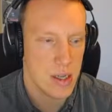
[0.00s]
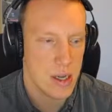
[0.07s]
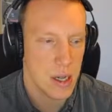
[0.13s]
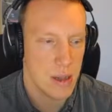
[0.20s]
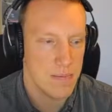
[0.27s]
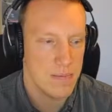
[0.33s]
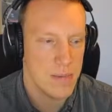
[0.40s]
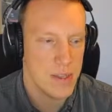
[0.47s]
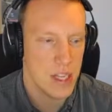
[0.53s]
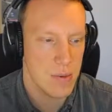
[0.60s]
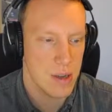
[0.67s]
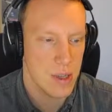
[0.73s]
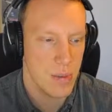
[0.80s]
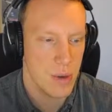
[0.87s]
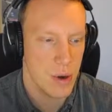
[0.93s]
Gulp missile.
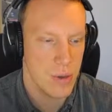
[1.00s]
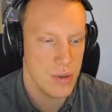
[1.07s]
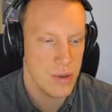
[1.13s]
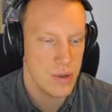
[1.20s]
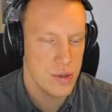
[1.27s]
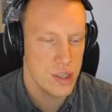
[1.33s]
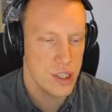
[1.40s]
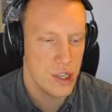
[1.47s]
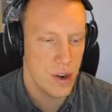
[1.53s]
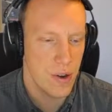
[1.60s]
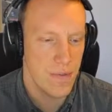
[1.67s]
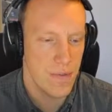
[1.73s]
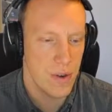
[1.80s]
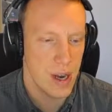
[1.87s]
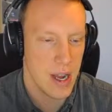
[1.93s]
When the Pokemon you
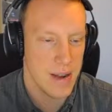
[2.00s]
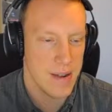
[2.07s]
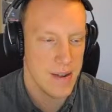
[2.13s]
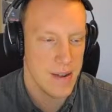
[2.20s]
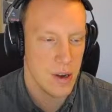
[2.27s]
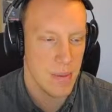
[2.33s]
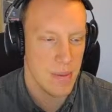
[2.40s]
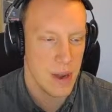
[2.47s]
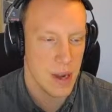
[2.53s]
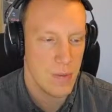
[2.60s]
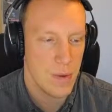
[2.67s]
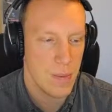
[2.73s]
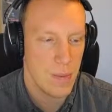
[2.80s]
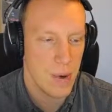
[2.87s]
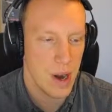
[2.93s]
serve or die, you come back
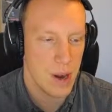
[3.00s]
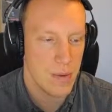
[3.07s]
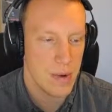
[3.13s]
with prey.